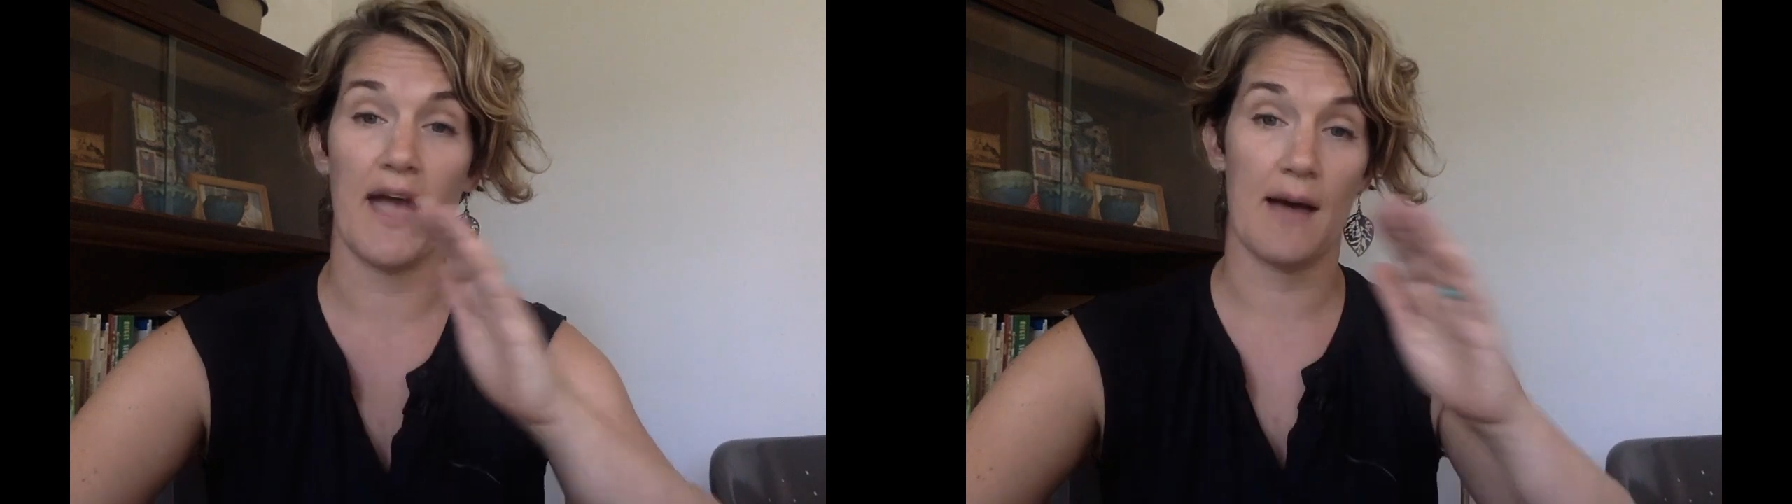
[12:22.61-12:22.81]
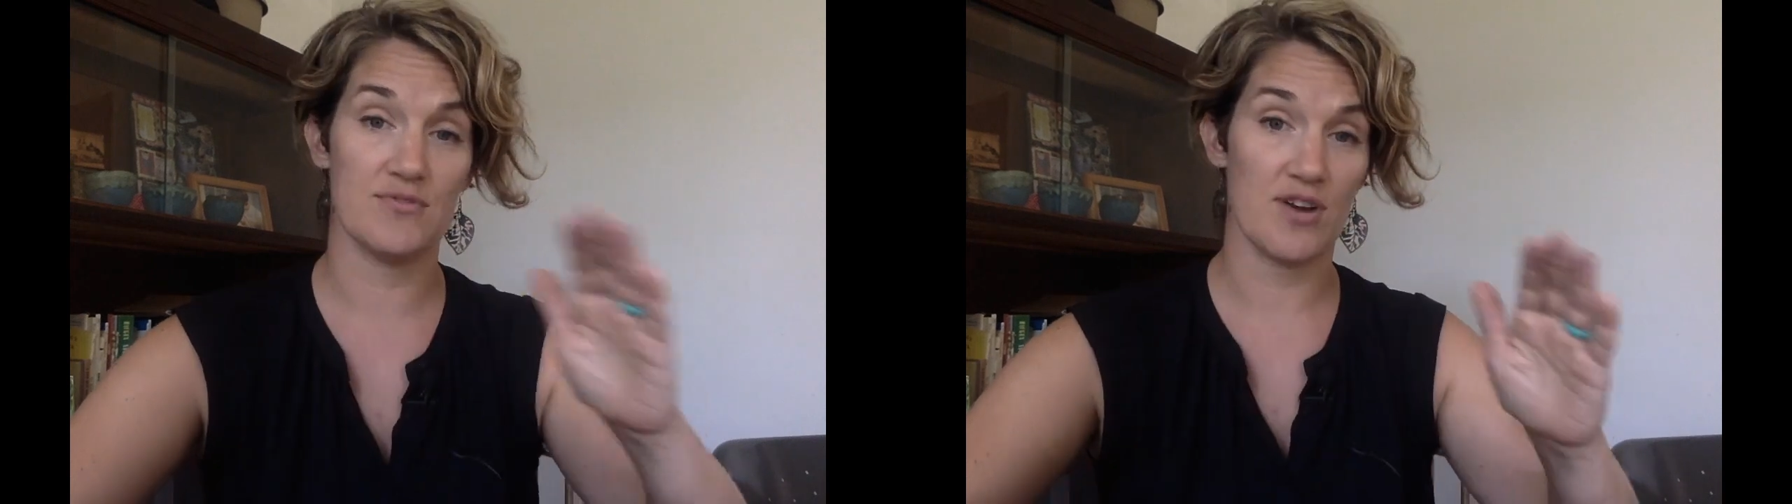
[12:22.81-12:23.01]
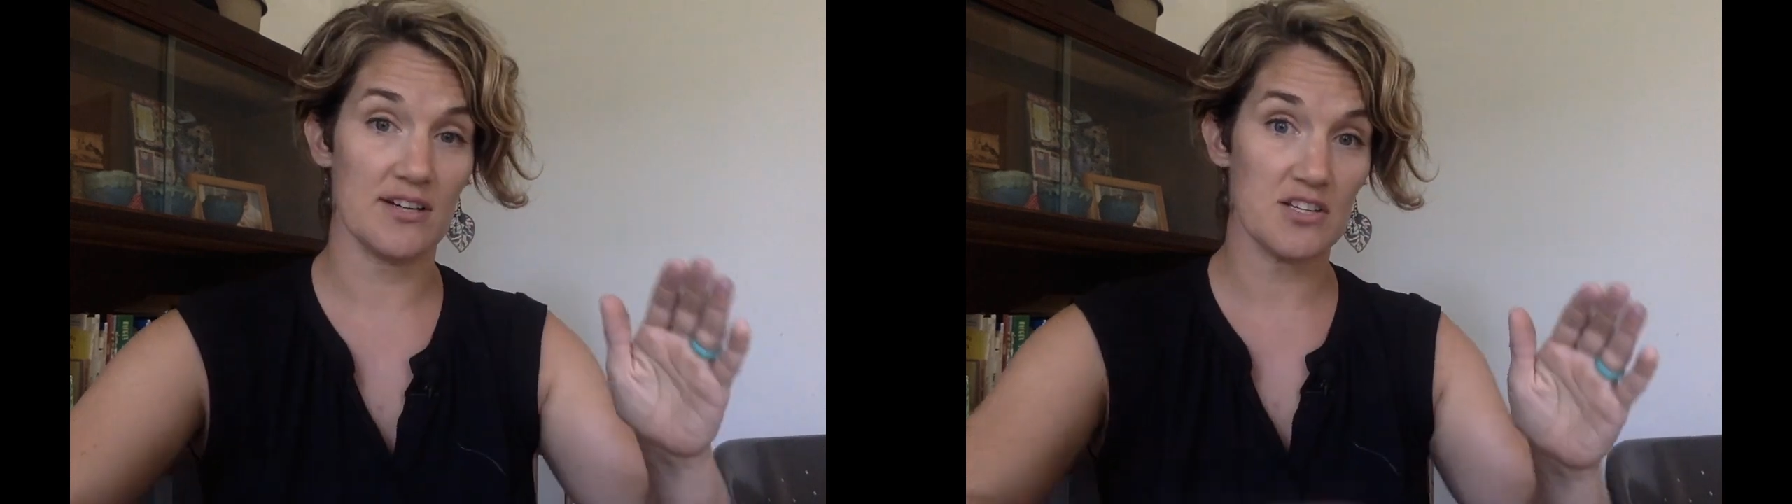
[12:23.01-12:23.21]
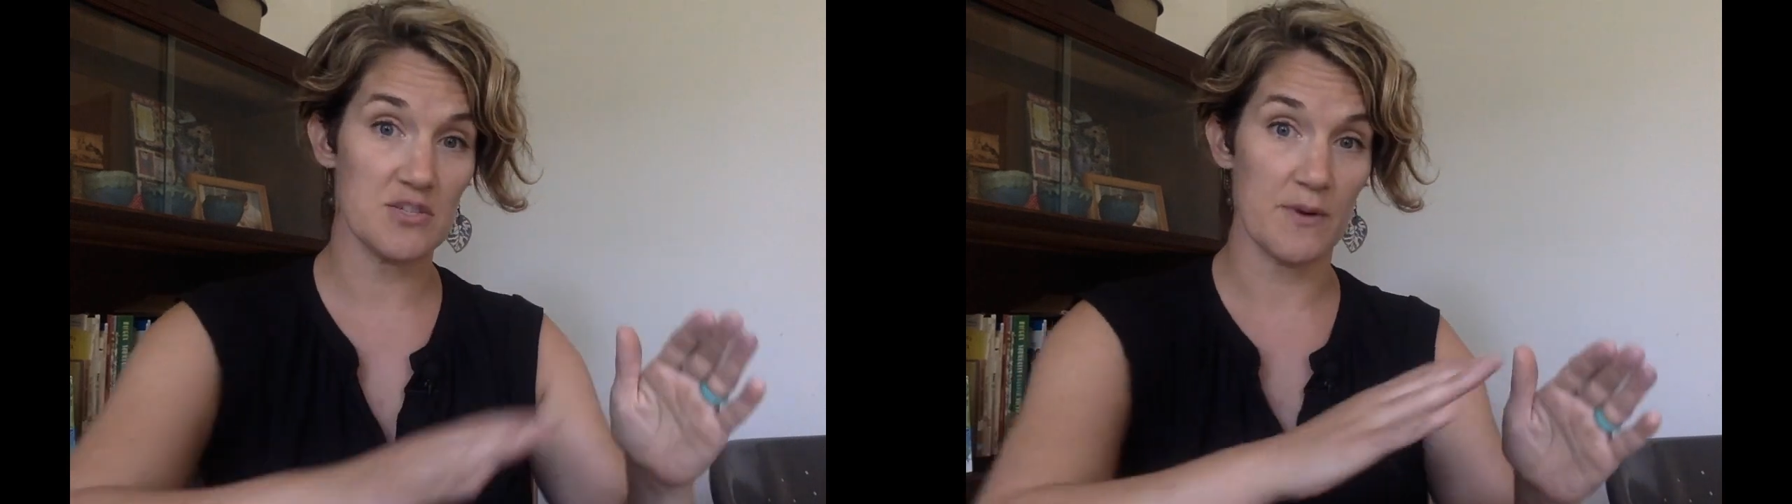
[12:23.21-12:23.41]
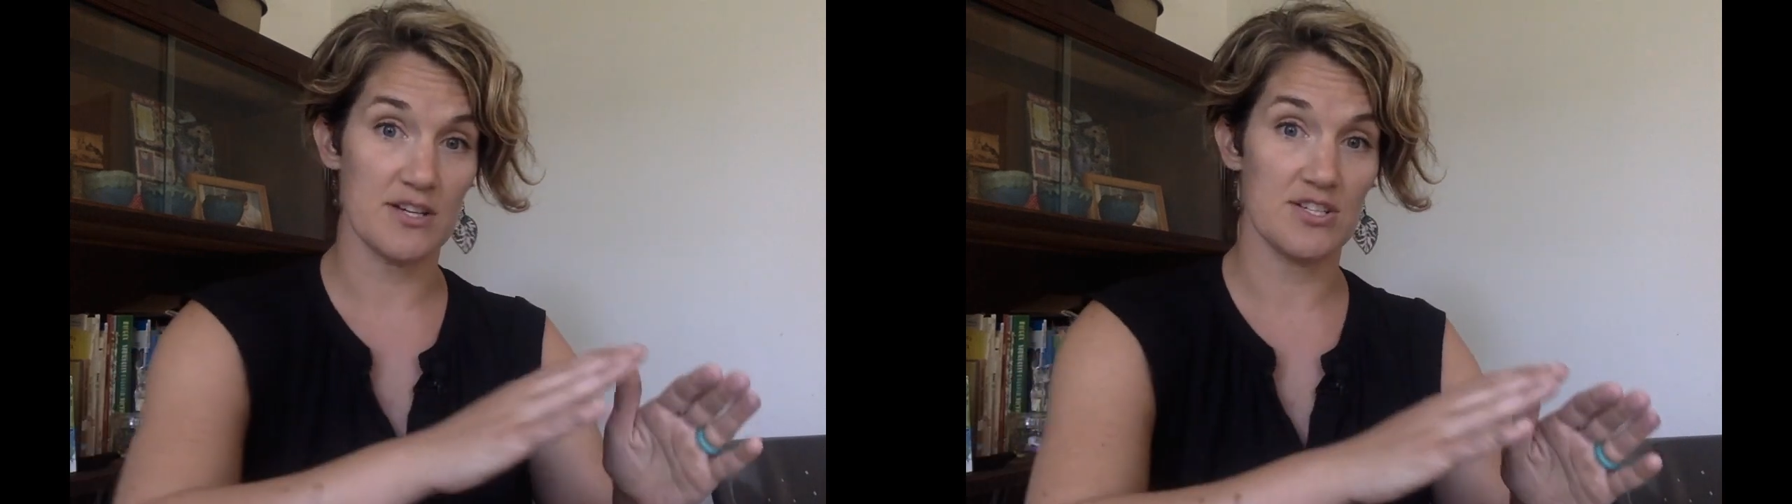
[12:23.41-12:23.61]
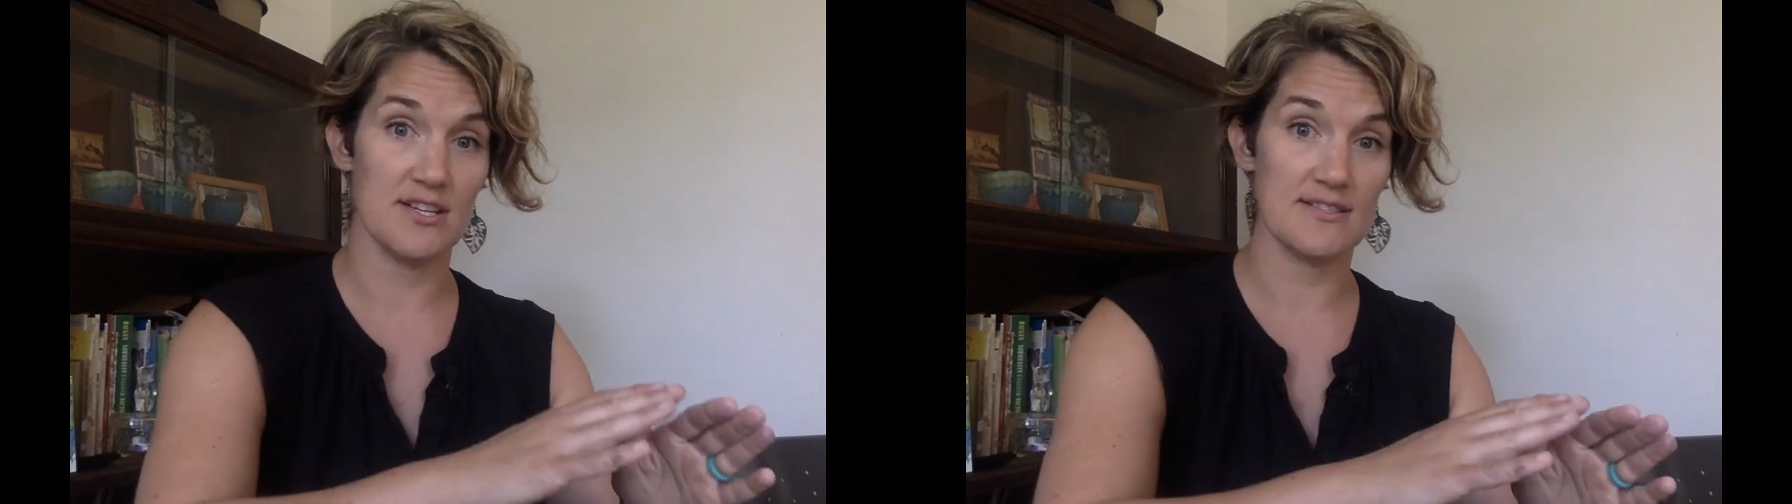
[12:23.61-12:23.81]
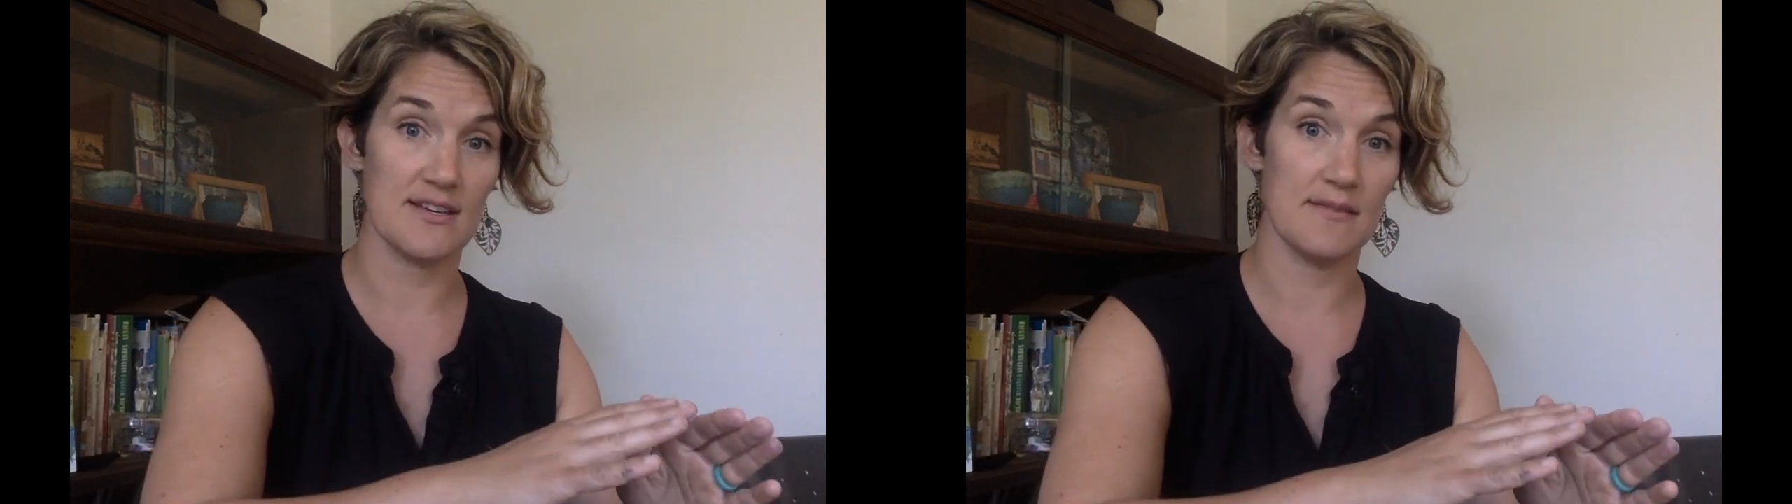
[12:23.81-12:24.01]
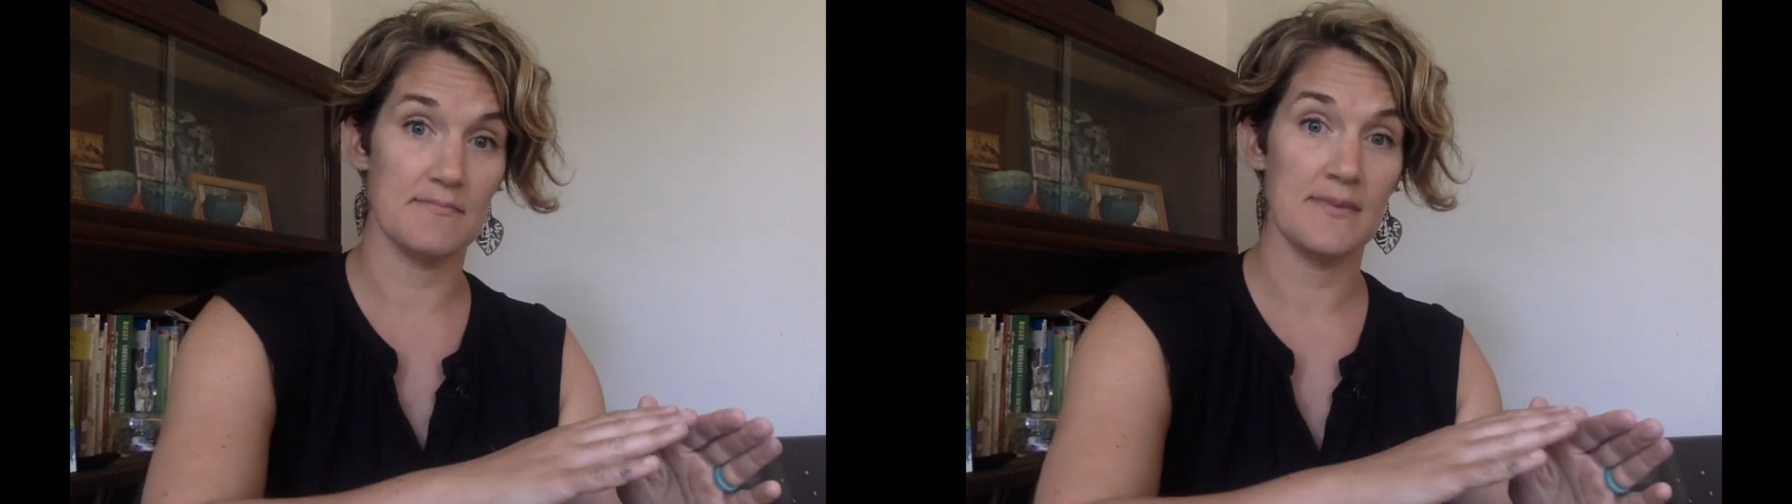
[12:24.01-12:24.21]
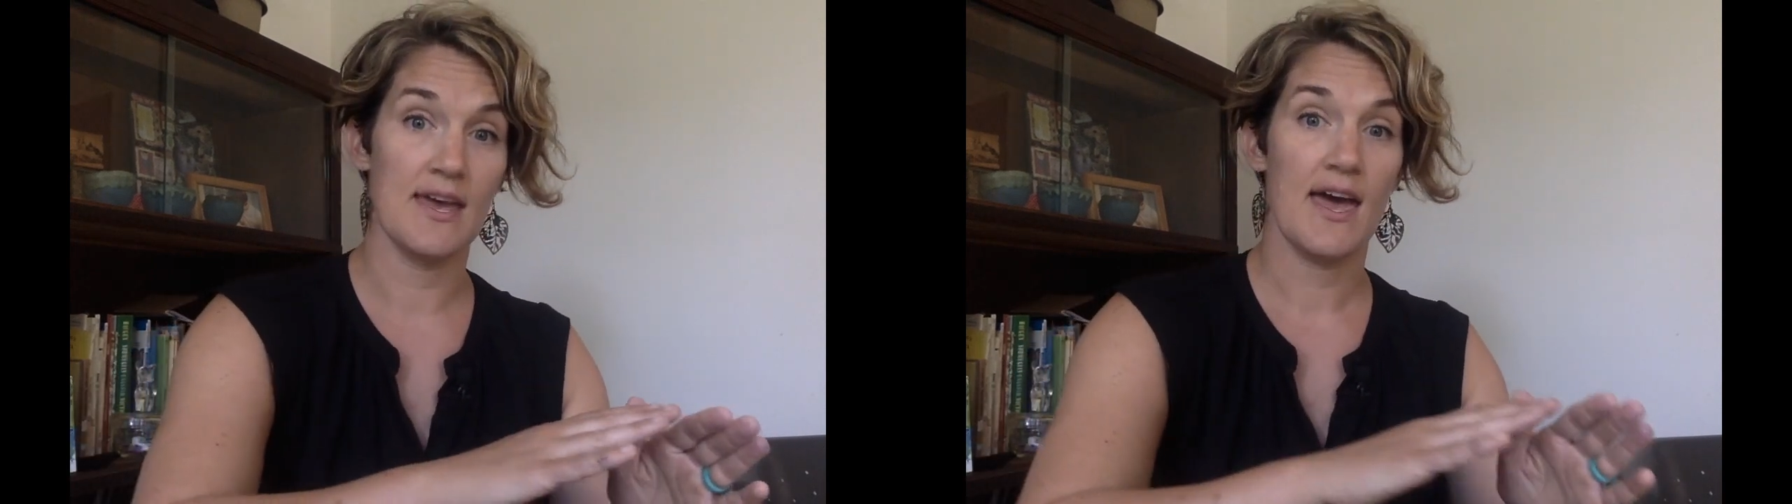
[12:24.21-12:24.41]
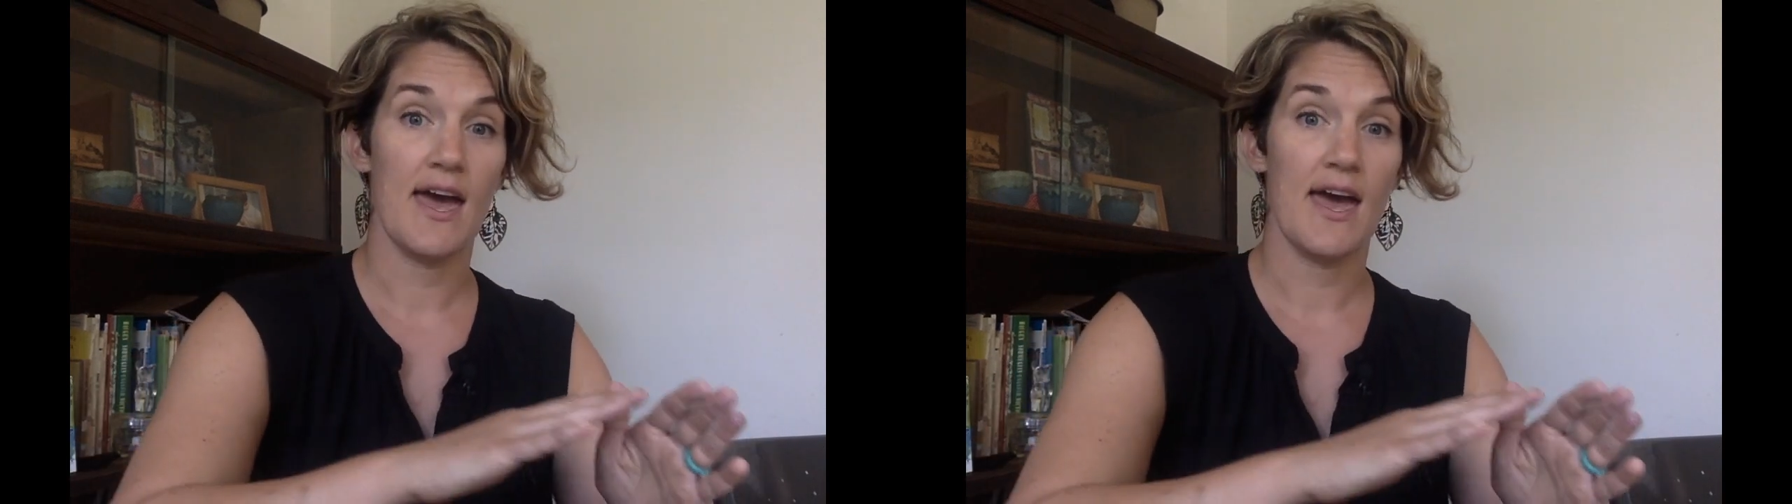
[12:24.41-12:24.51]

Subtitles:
abstract expressionism